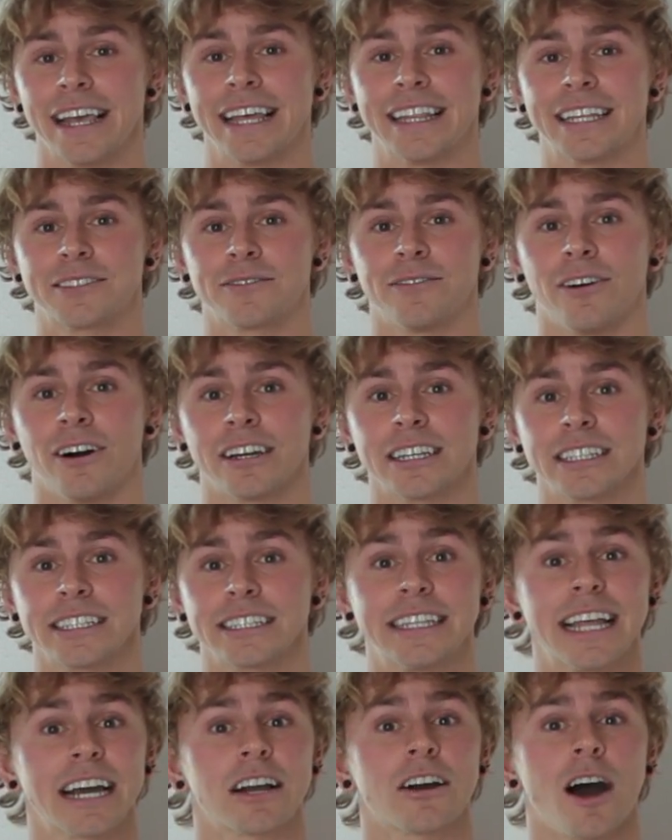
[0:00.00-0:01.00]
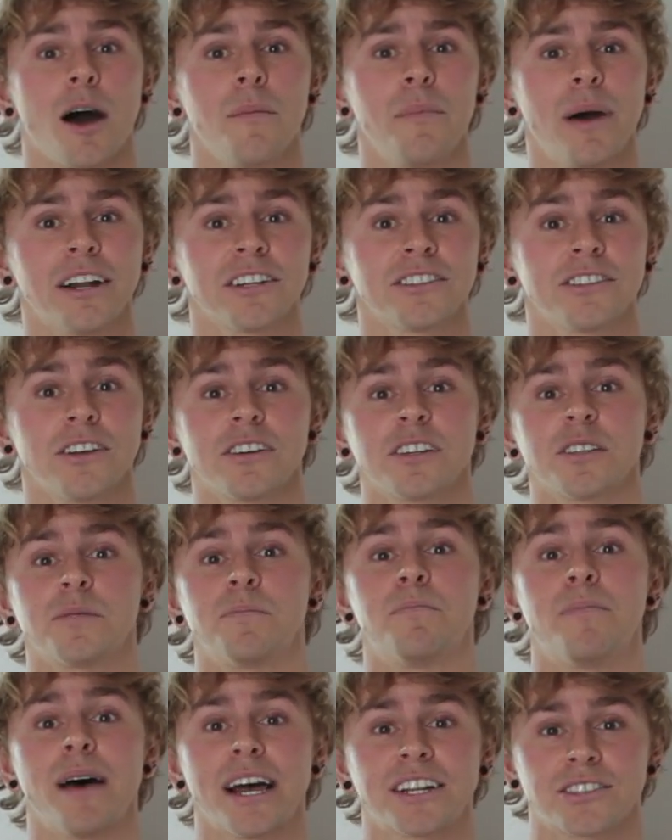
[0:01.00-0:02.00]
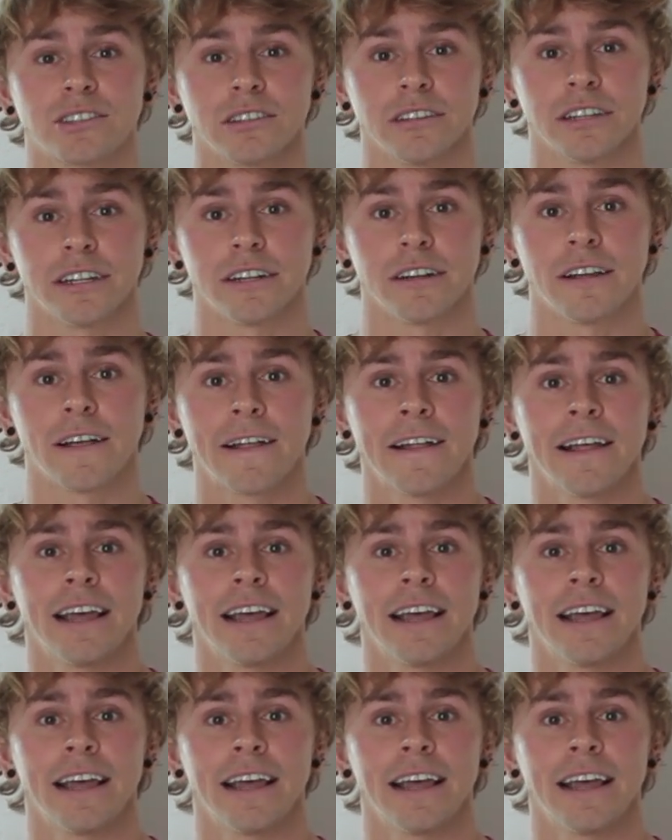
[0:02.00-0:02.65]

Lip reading: in this fungus, and that compound is known as betulin.